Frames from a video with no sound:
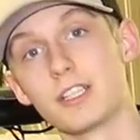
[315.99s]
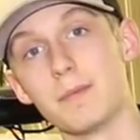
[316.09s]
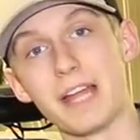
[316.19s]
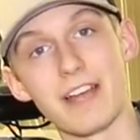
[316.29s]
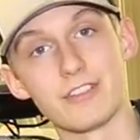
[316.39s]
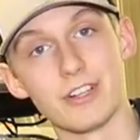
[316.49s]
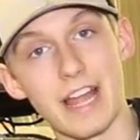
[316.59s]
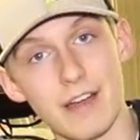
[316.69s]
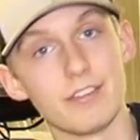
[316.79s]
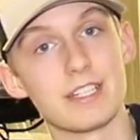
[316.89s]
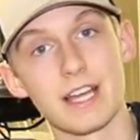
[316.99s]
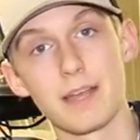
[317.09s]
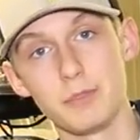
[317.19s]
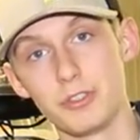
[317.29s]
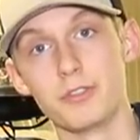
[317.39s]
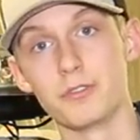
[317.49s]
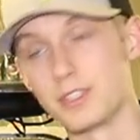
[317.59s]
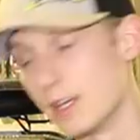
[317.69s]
them after every time you use